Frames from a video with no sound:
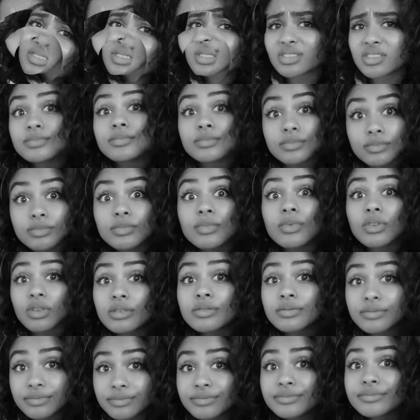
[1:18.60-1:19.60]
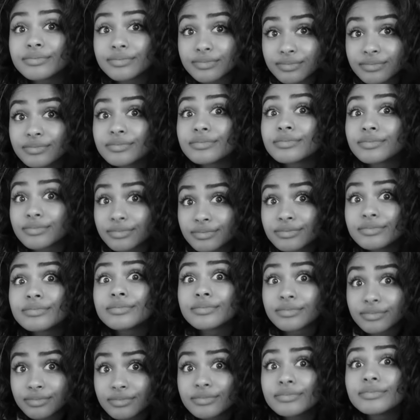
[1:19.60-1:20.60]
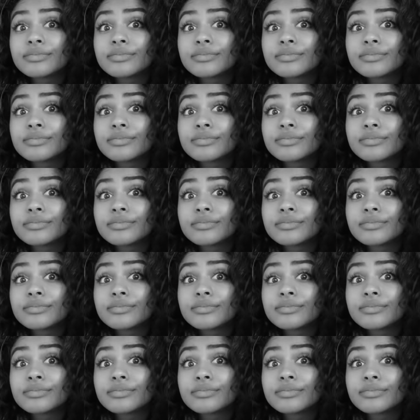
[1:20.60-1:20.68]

Yes? Okay, cool, well listen up to